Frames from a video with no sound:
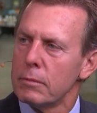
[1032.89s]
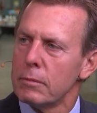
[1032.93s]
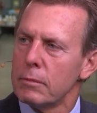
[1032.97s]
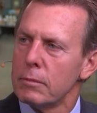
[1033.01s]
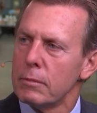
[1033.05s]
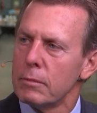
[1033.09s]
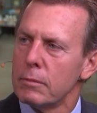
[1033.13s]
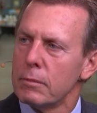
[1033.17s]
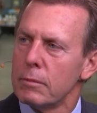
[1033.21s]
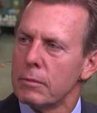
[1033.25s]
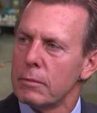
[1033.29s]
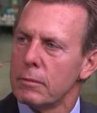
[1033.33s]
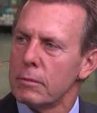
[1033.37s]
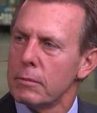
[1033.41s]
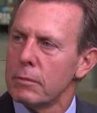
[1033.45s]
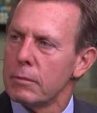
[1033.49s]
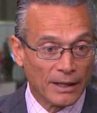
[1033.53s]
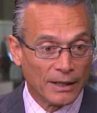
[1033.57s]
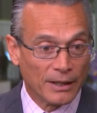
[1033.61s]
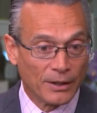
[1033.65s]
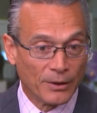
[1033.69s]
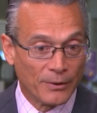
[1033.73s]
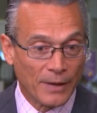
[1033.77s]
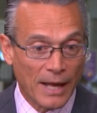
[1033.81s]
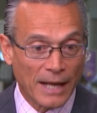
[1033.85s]
although
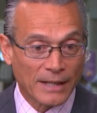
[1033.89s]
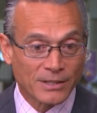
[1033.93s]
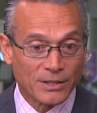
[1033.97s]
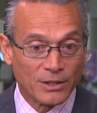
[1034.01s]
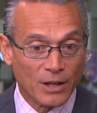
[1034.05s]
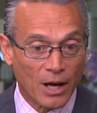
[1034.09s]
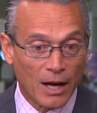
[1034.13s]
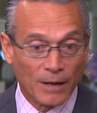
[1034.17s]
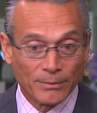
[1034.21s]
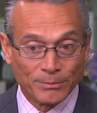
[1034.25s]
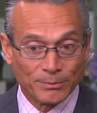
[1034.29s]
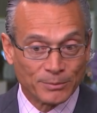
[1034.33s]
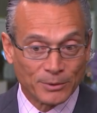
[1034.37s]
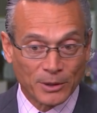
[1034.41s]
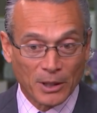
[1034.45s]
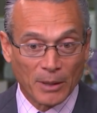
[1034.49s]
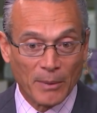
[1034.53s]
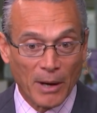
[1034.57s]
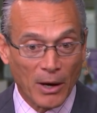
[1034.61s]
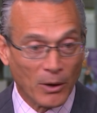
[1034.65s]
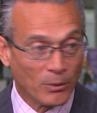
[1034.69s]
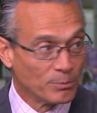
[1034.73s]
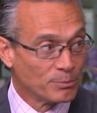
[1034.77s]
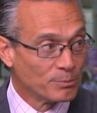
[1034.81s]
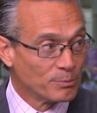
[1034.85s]
you know, that's not
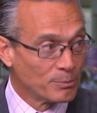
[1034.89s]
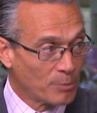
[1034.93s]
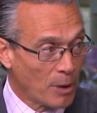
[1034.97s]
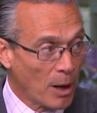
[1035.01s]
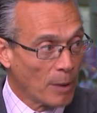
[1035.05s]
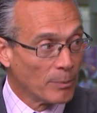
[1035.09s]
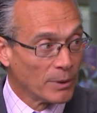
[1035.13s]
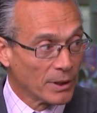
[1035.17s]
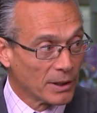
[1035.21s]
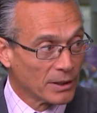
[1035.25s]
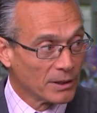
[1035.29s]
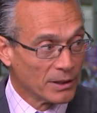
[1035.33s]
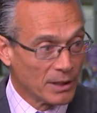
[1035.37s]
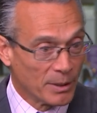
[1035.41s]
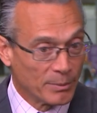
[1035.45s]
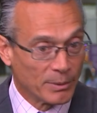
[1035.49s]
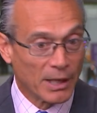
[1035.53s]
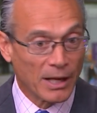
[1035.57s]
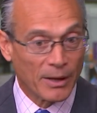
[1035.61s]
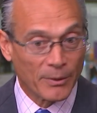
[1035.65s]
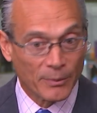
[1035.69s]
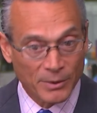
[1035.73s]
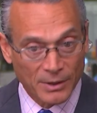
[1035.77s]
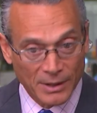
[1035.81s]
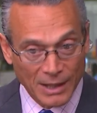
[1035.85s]
come out publicly, but
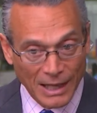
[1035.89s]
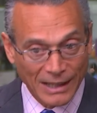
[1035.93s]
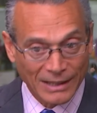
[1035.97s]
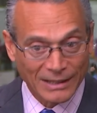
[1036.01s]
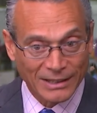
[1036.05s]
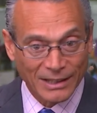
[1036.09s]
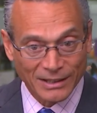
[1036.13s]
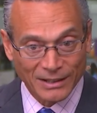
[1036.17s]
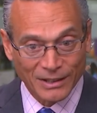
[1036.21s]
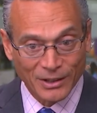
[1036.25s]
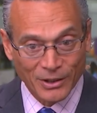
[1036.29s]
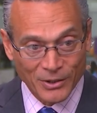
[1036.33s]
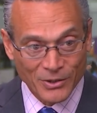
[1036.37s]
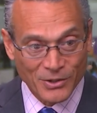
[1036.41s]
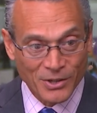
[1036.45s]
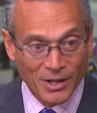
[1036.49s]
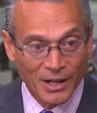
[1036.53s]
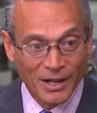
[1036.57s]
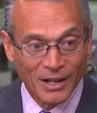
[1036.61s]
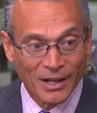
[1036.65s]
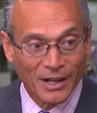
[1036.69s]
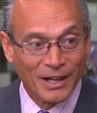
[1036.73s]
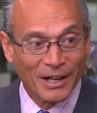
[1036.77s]
I would think that there's